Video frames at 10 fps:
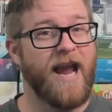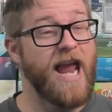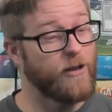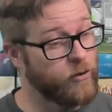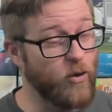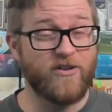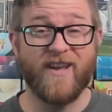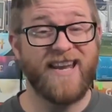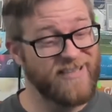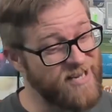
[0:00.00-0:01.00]
It looks
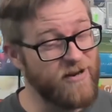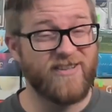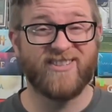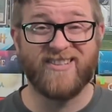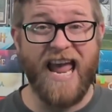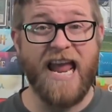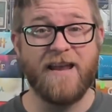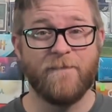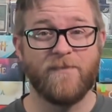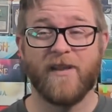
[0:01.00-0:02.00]
like it's here to stay,